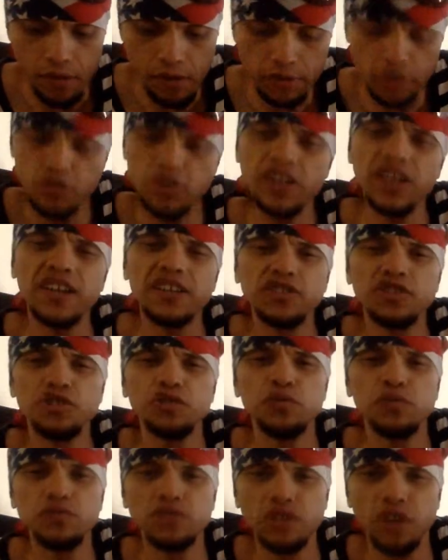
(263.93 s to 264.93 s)
You can't
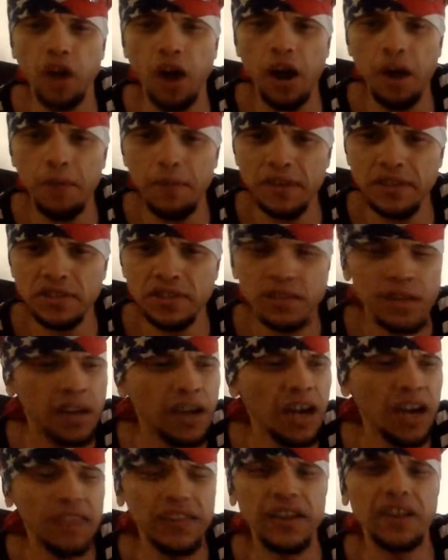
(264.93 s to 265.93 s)
choose garbage
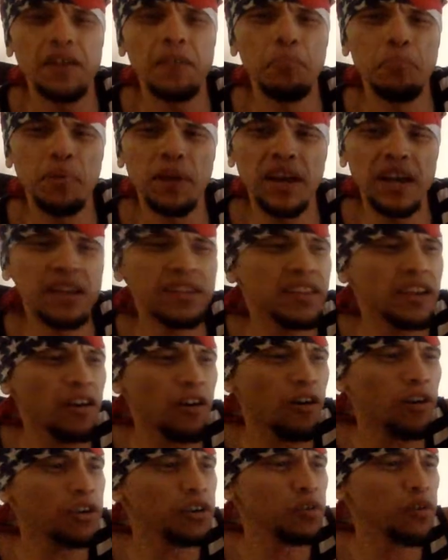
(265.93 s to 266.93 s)
and then complain that
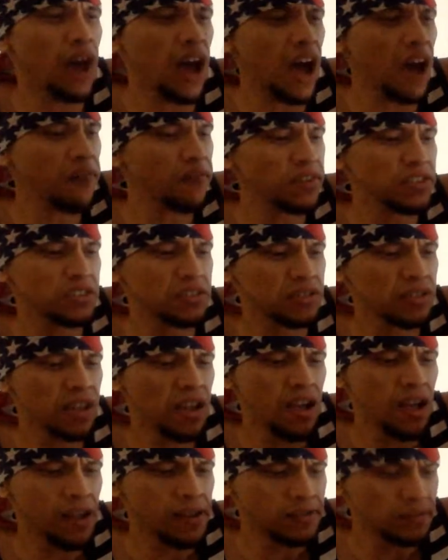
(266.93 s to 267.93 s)
all you have is
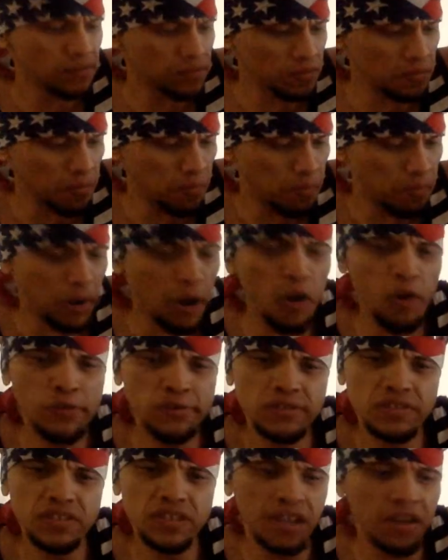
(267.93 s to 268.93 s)

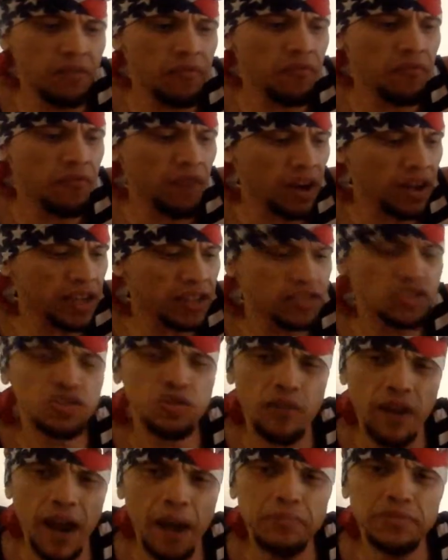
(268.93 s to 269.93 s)
bones and fucking
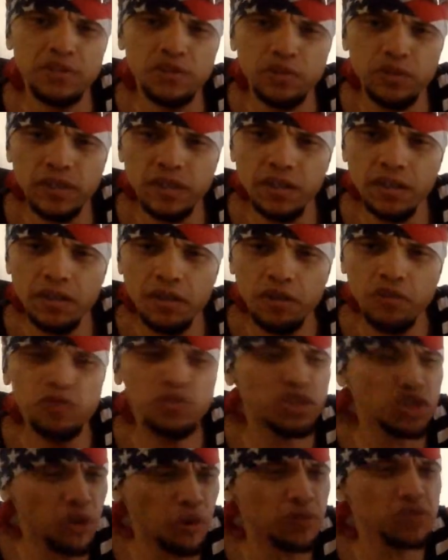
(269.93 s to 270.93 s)
scraps to eat. You
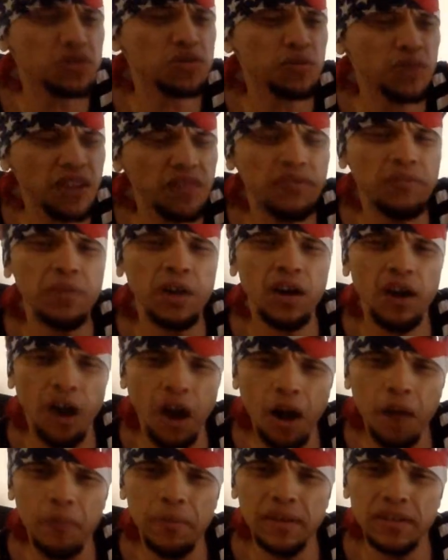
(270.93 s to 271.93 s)
chose to eat from the
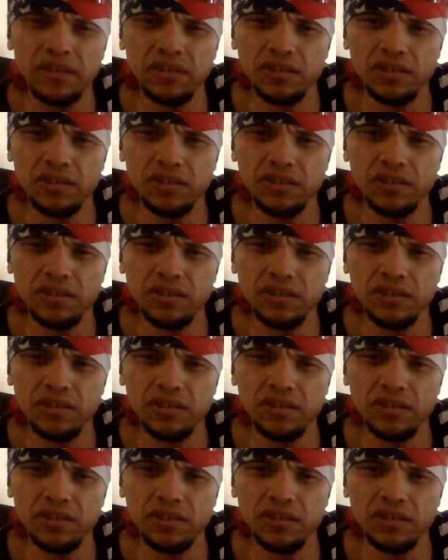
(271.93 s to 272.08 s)
garbage.